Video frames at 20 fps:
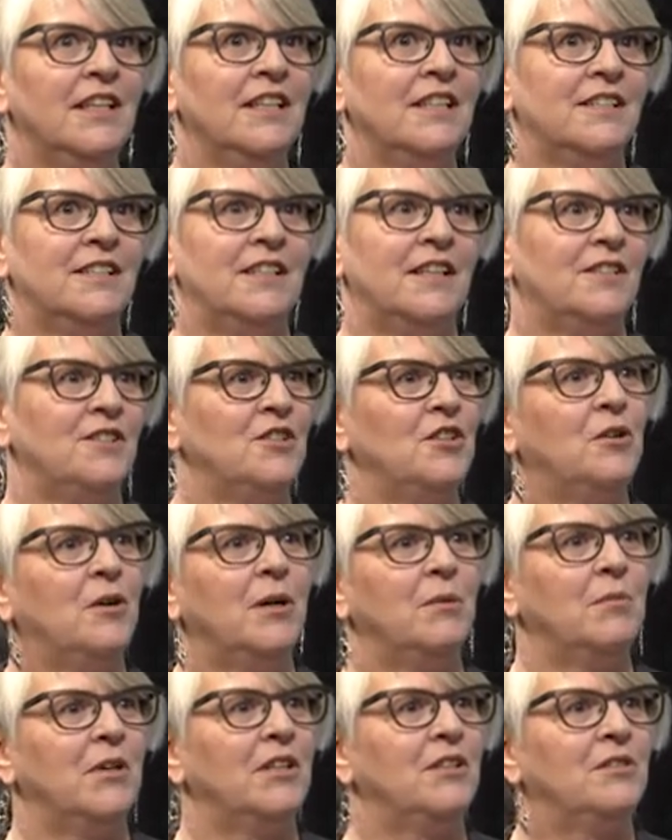says, no,
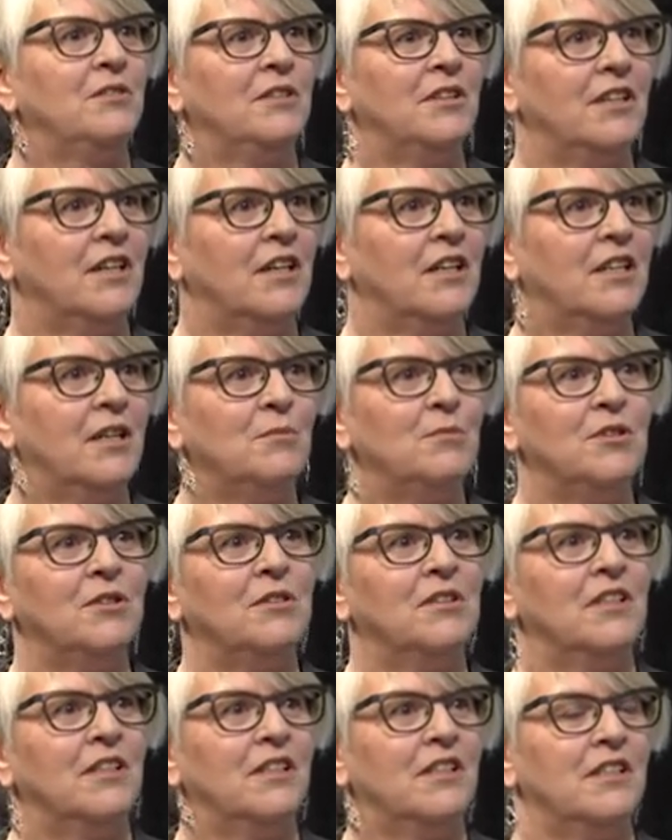I'm not doing that, I'm
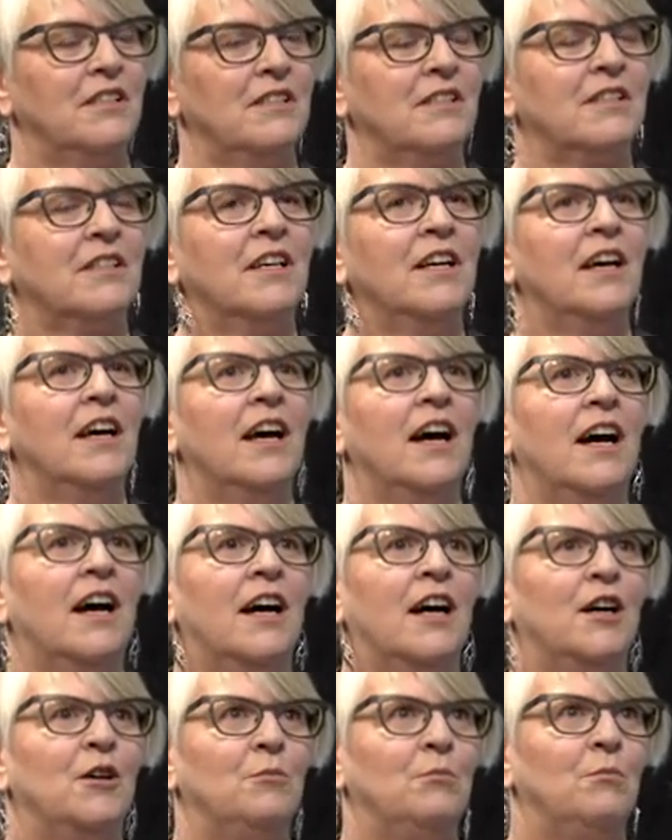doing this.
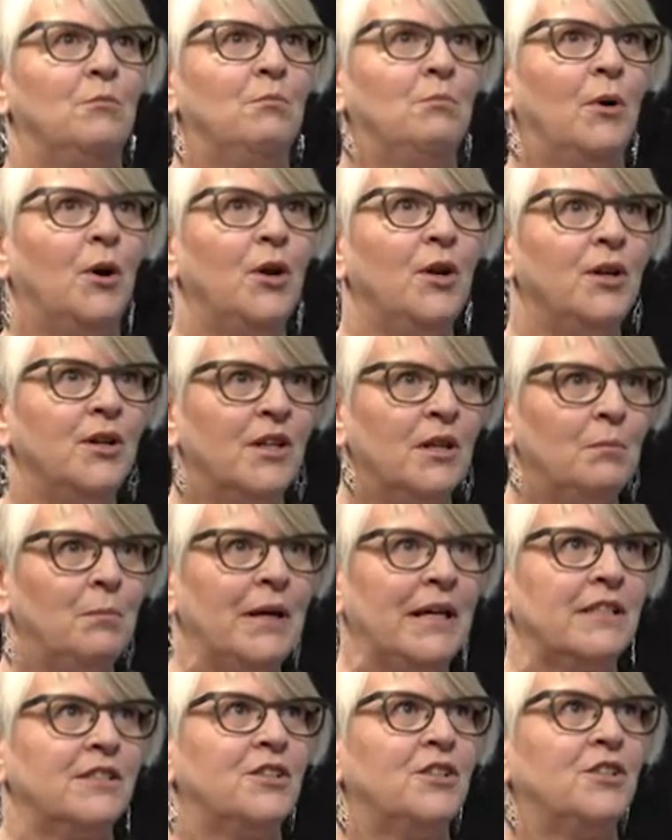Um, but the
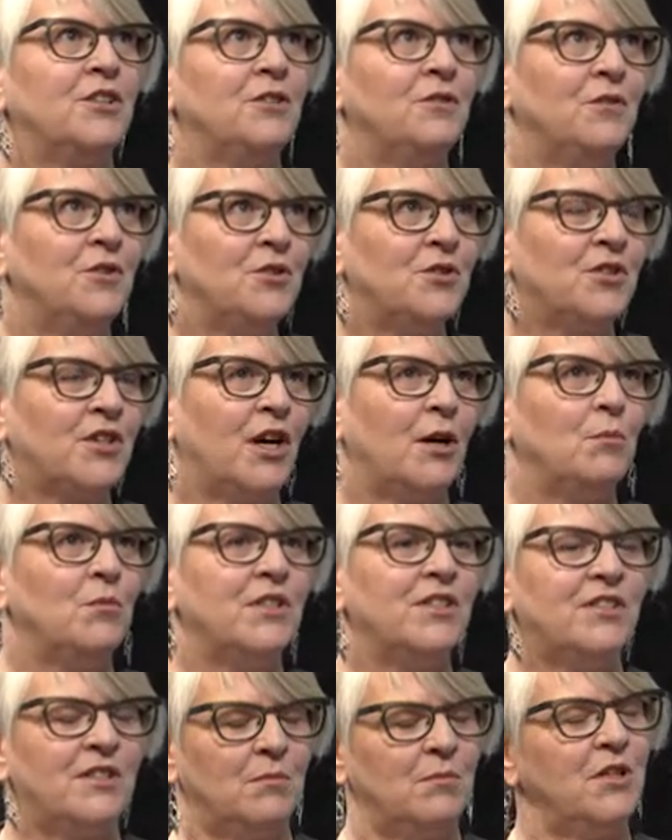best interviews come
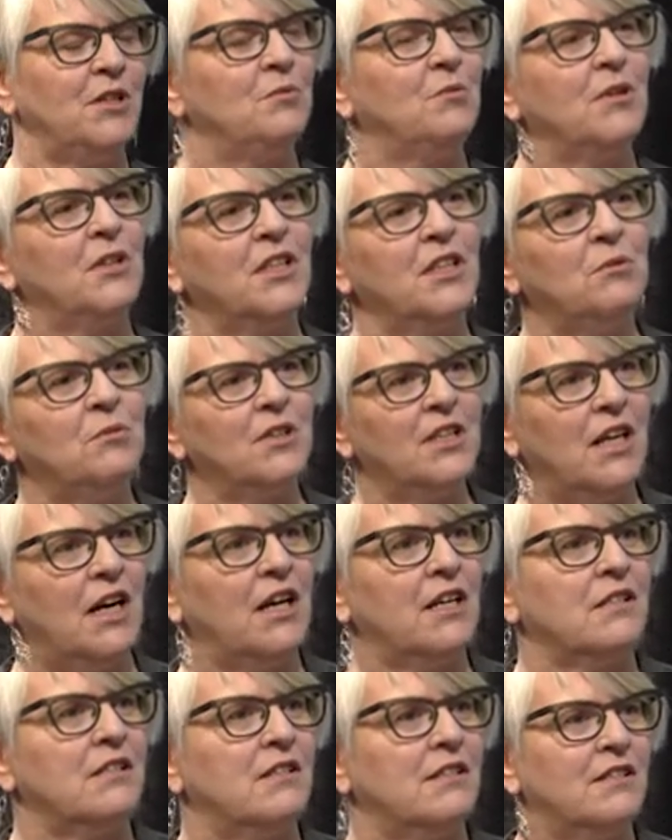when somebody really
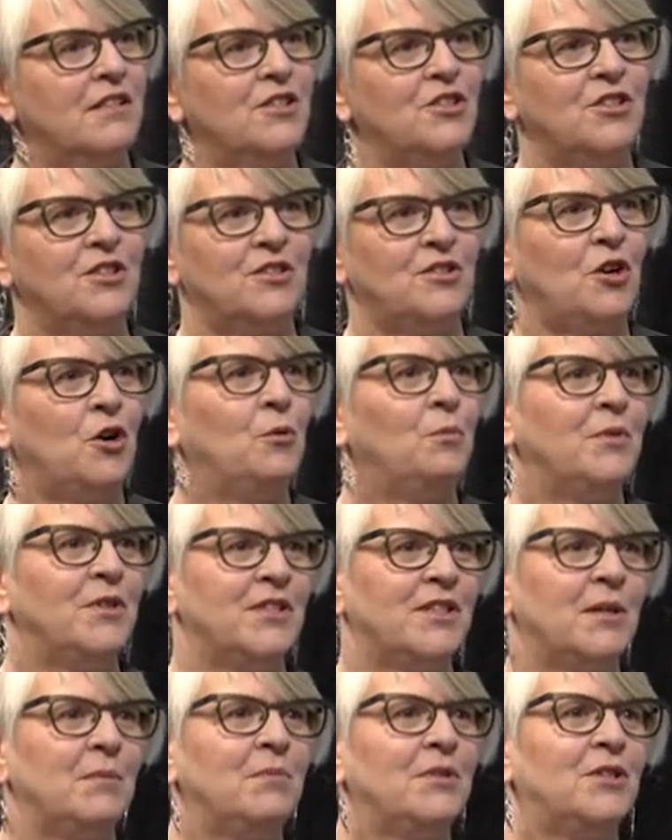relaxes and just
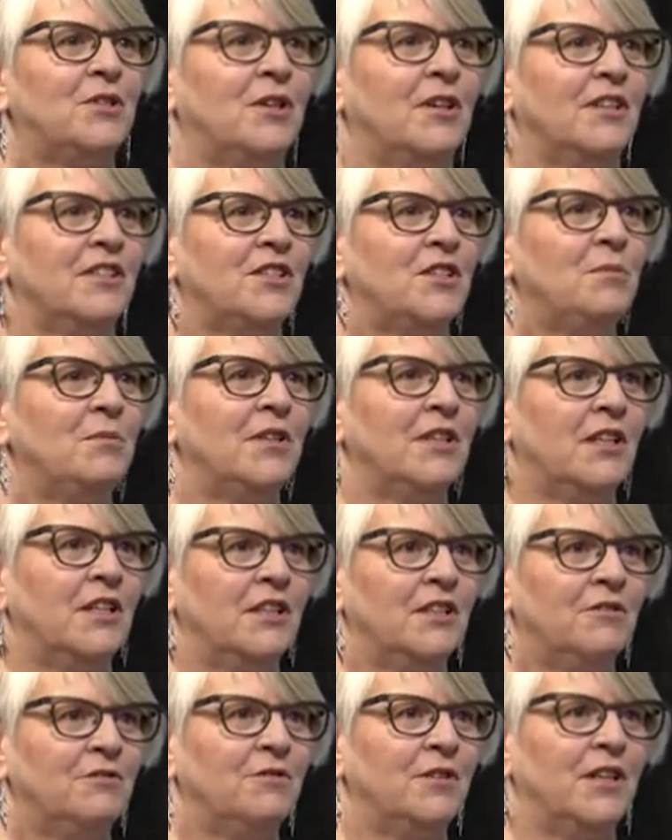opens up and talks to me
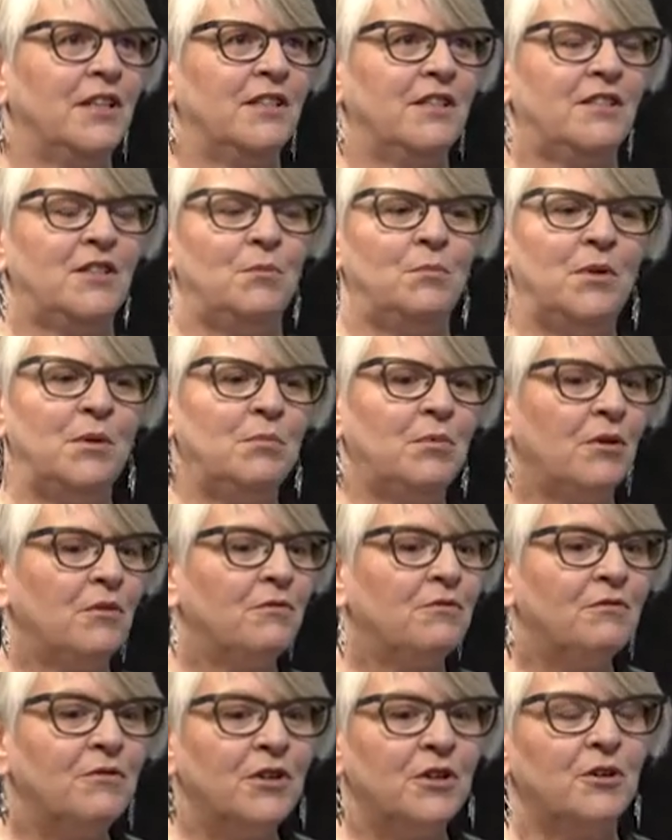like a friend. Some people are
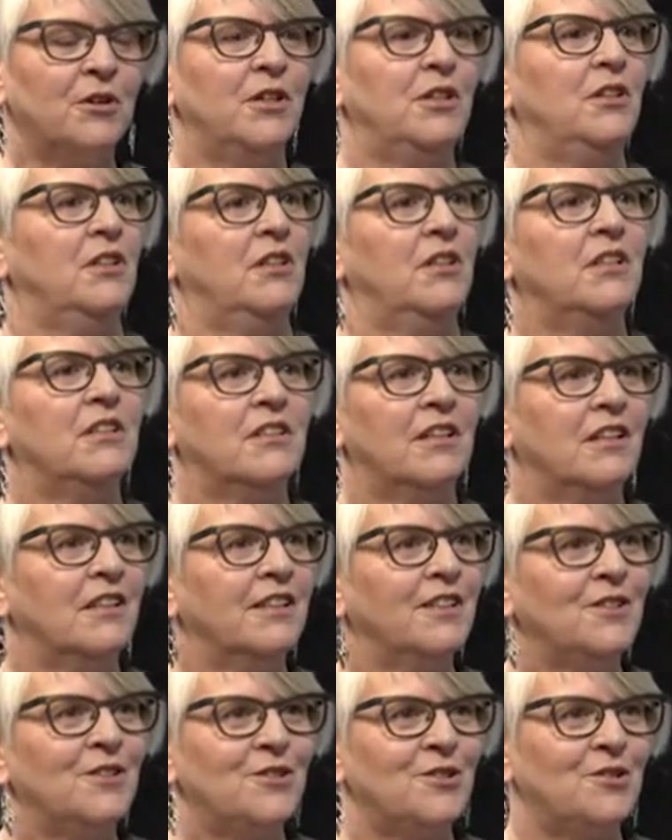very good at
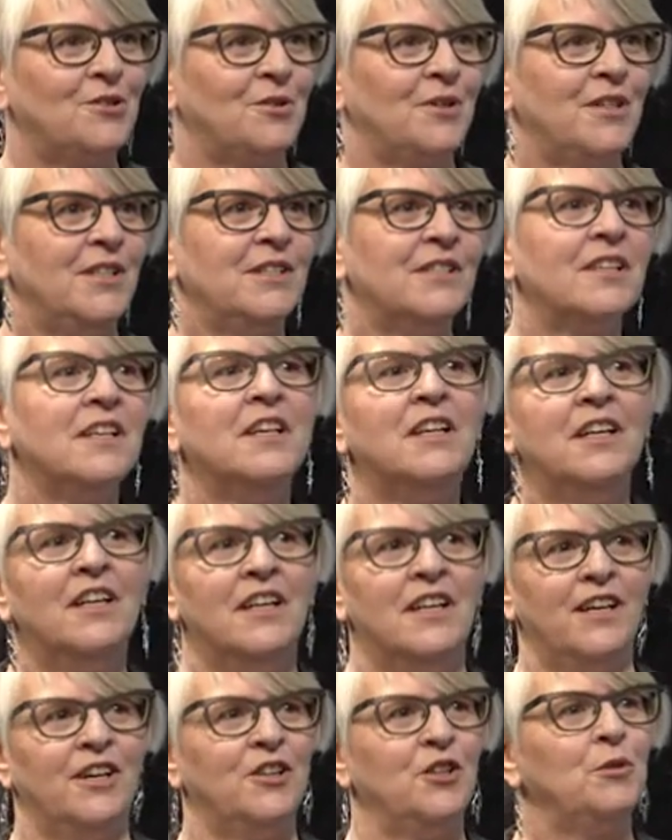telling their stories.
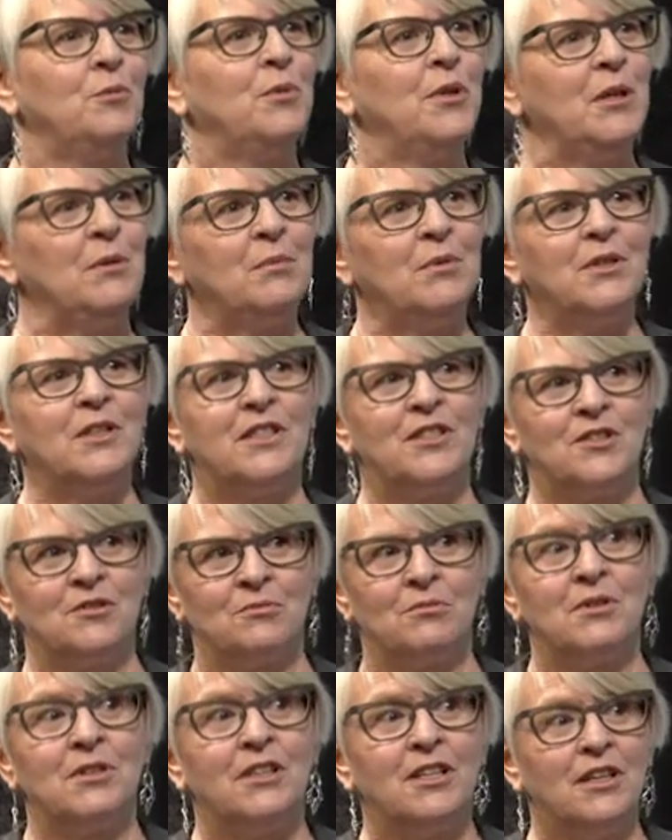Other people,
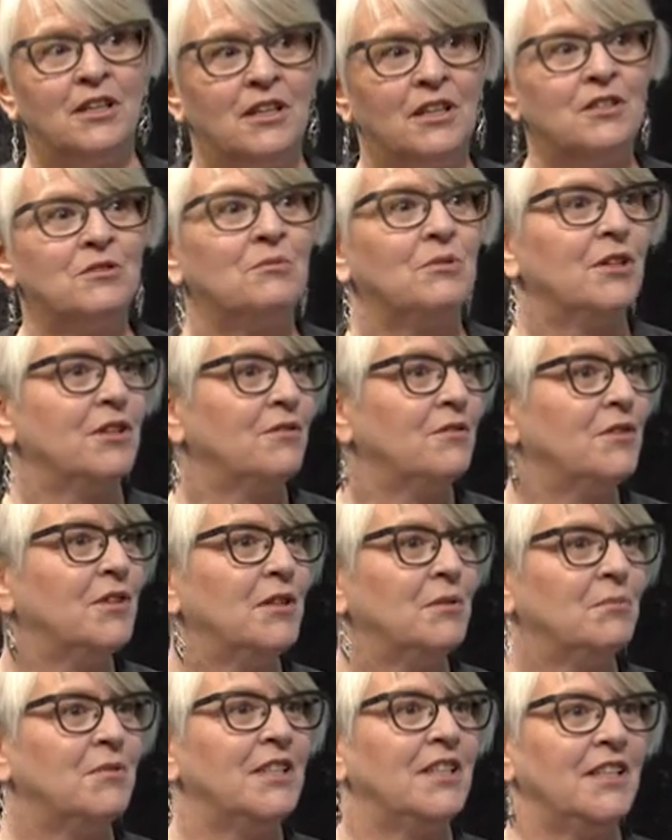it's really hard work for
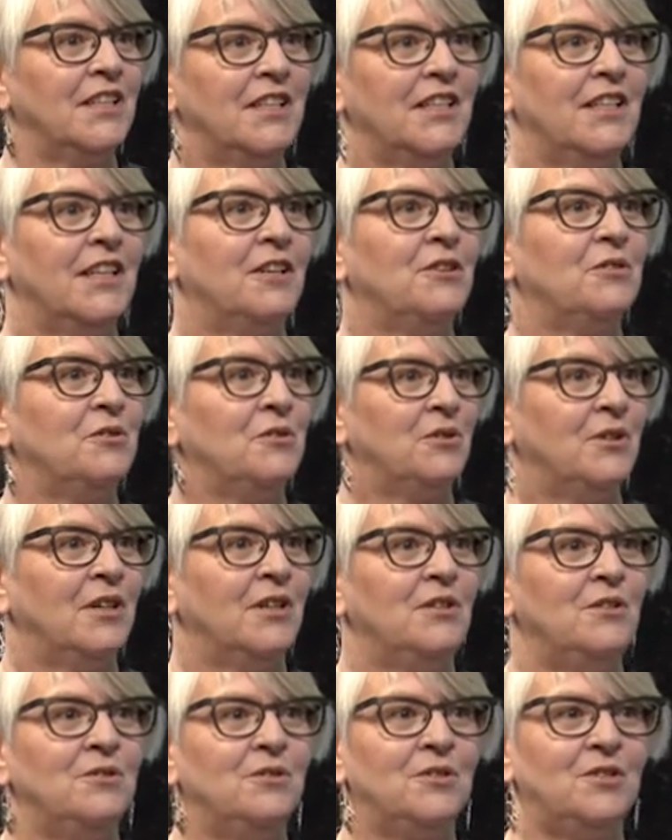them to get it out. They're
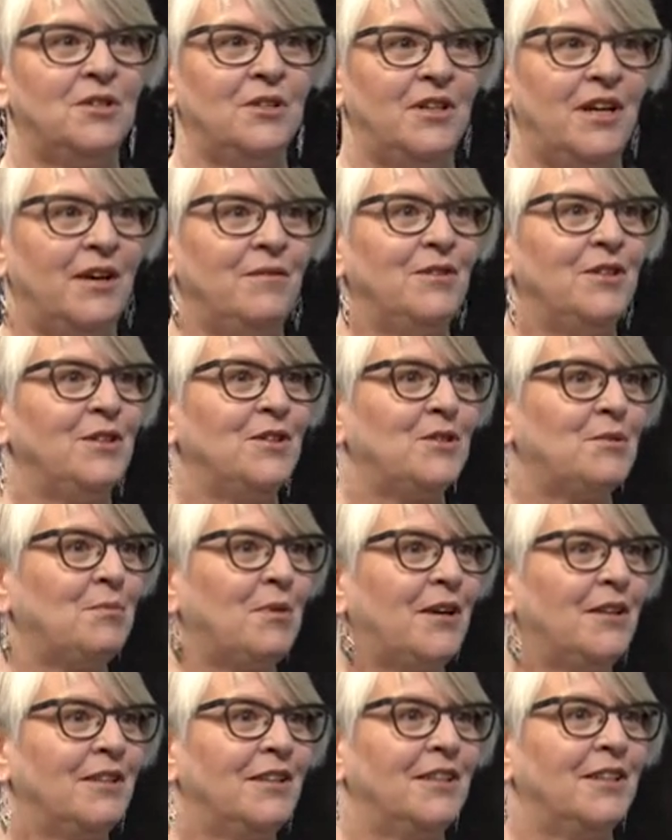not used to having the
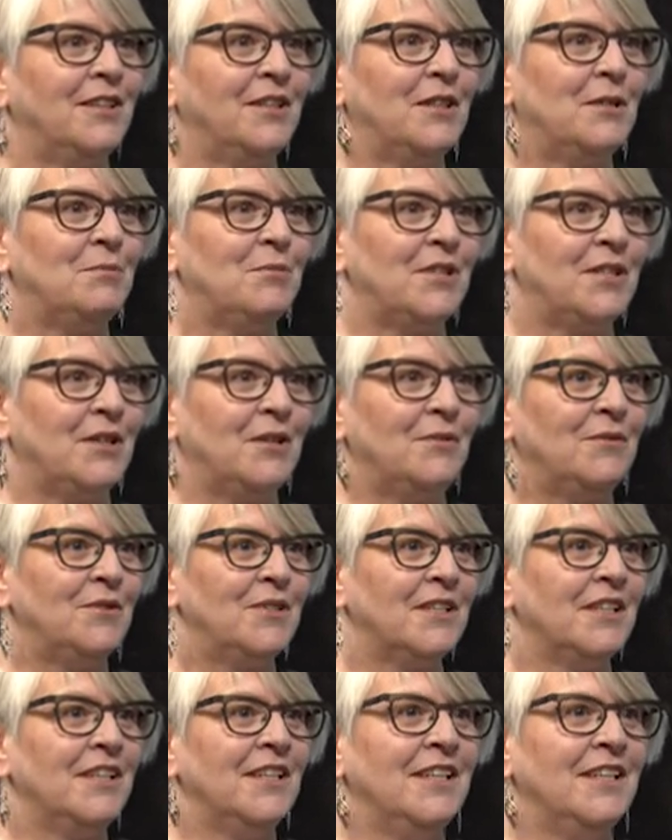spotlight on themselves.